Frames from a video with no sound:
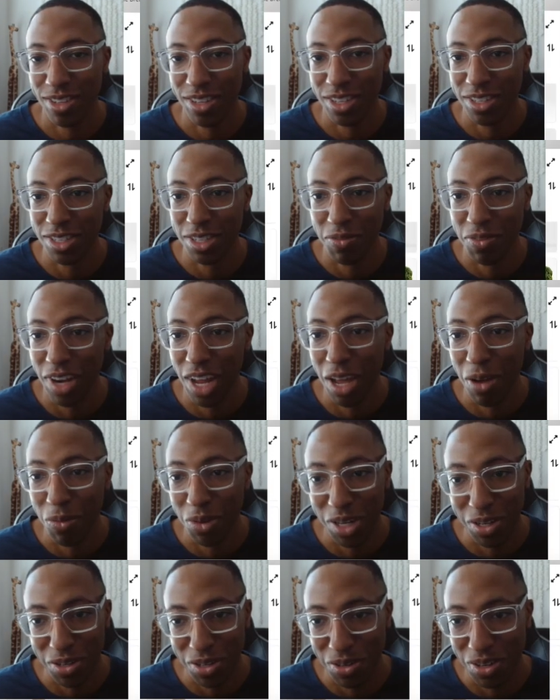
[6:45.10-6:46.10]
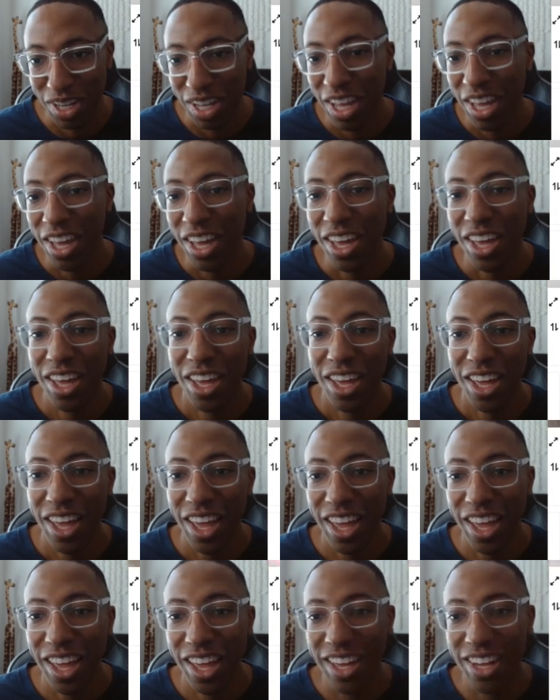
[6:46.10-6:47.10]
if not, what are you doing?
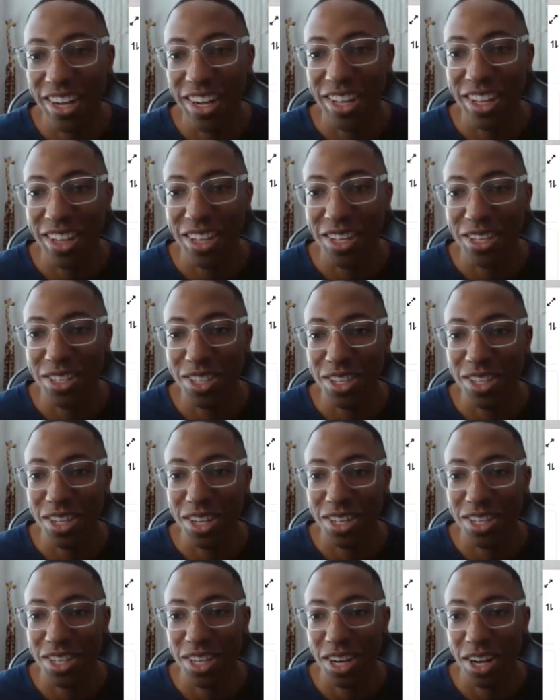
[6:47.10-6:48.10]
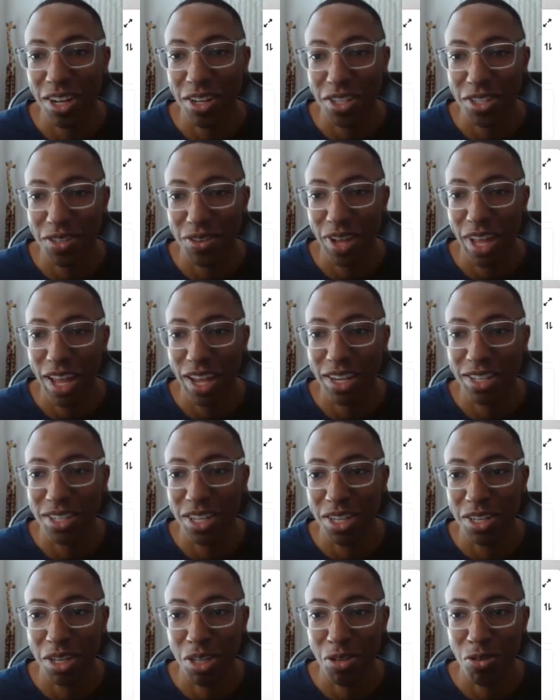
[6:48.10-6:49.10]
And this closet also has
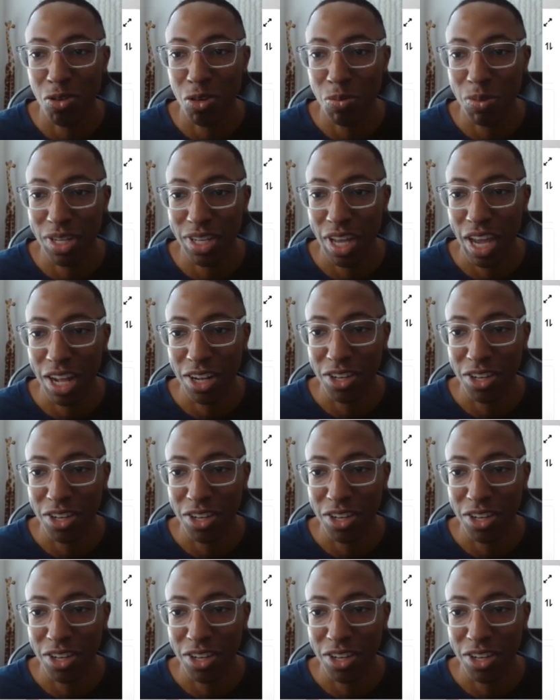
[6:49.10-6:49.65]
another room attached